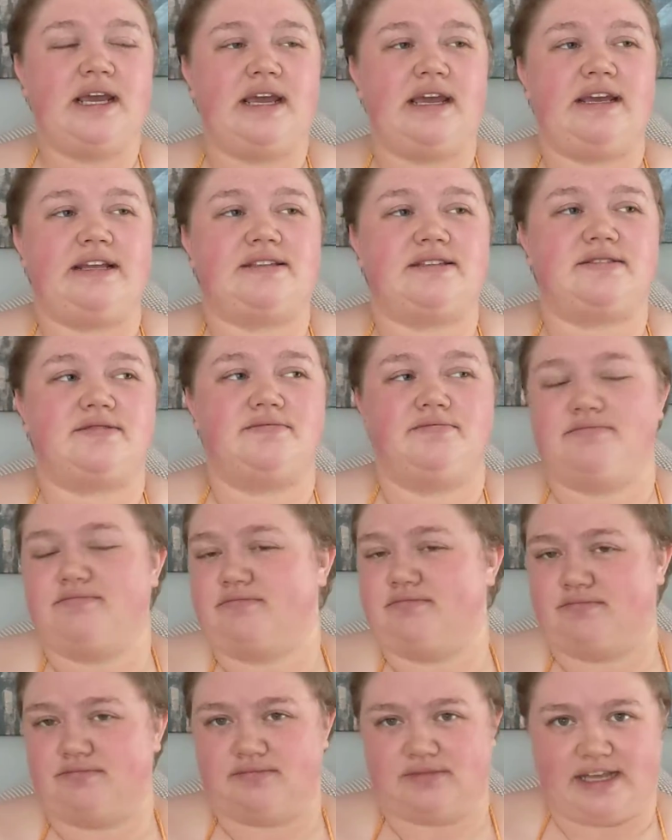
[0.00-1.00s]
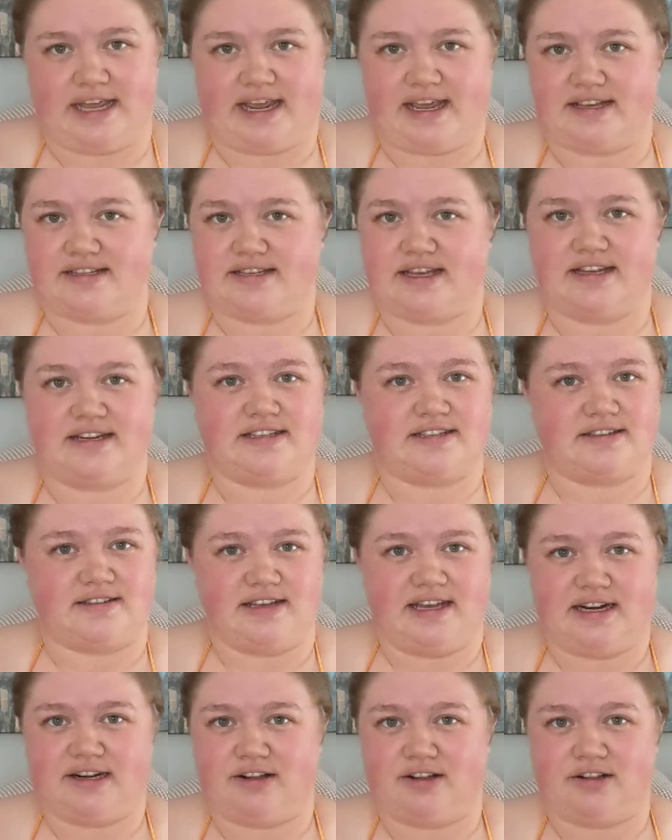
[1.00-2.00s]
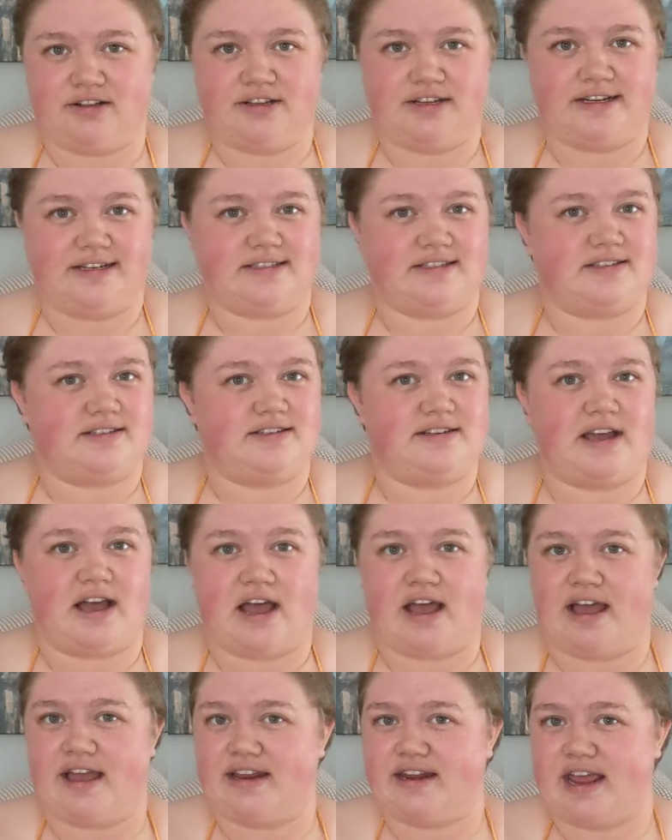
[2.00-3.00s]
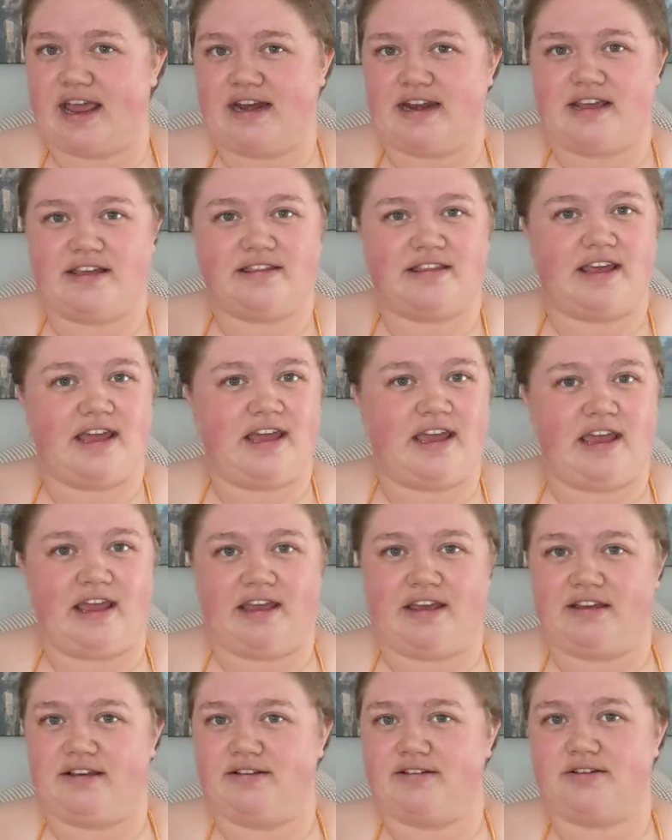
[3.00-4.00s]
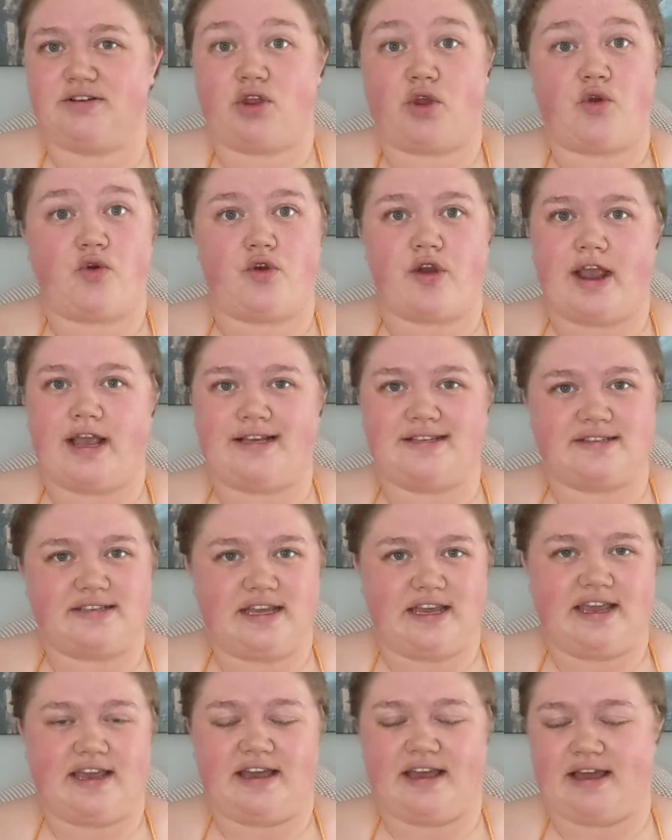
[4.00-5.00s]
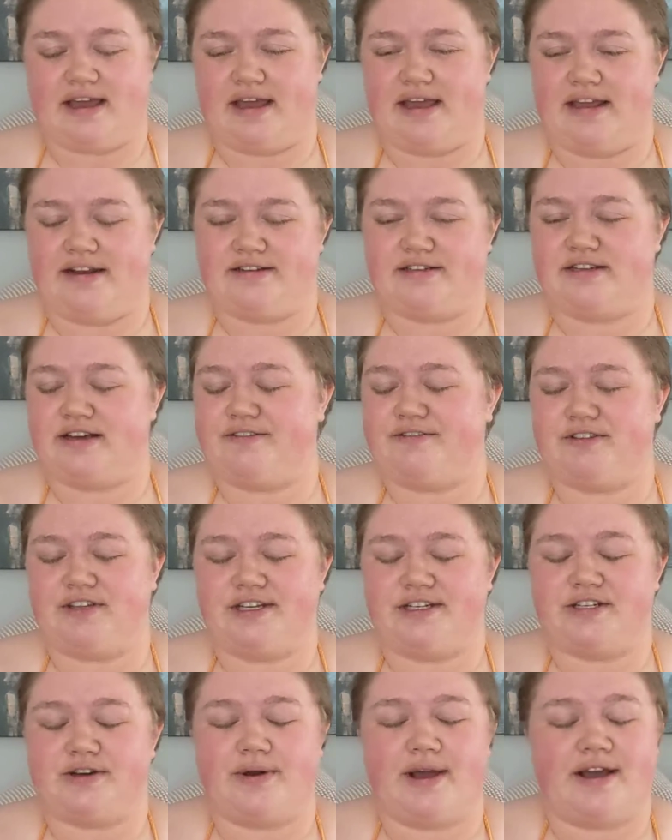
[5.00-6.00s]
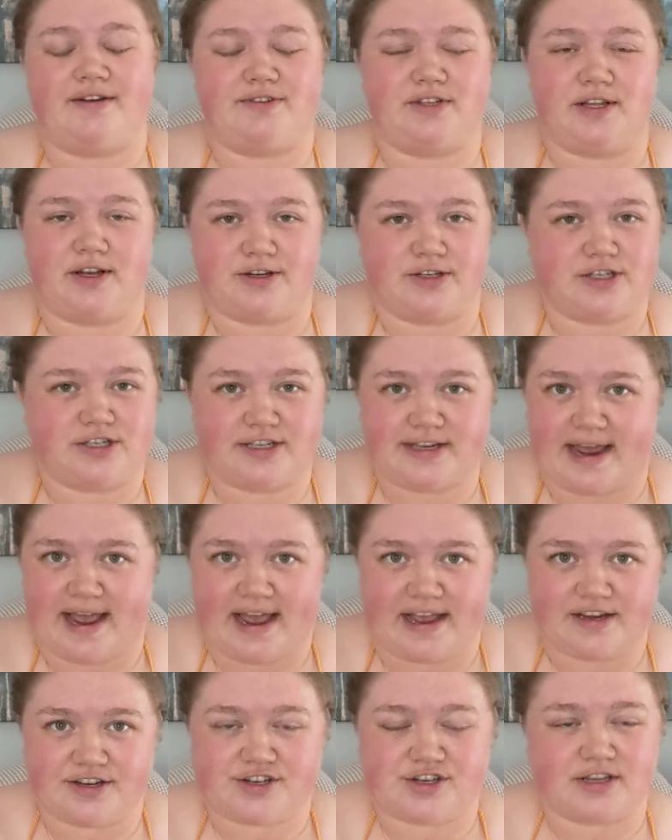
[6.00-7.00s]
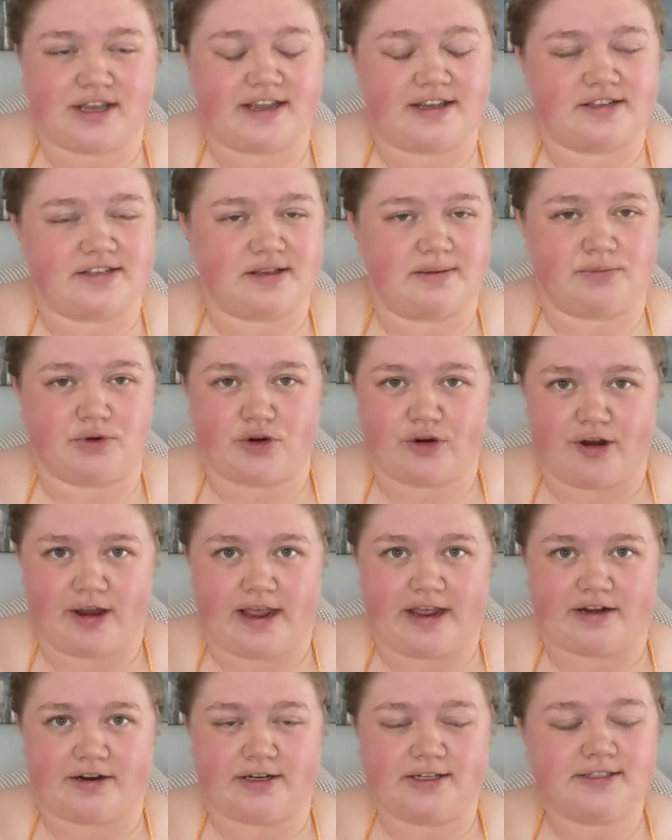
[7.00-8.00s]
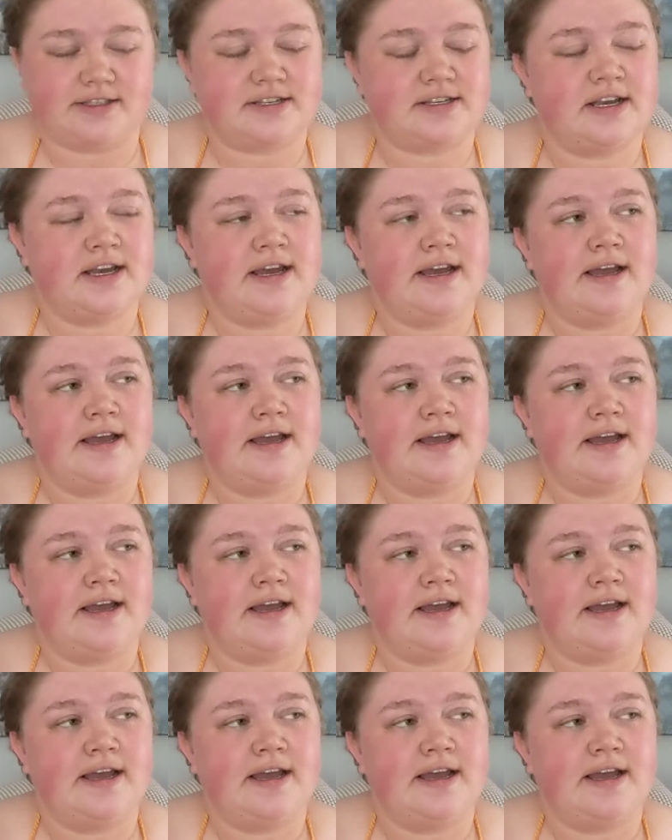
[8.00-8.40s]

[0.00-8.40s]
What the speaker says: It's, like I said, it's little, it's not anything crazy. I definitely don't have a large stash like some creators.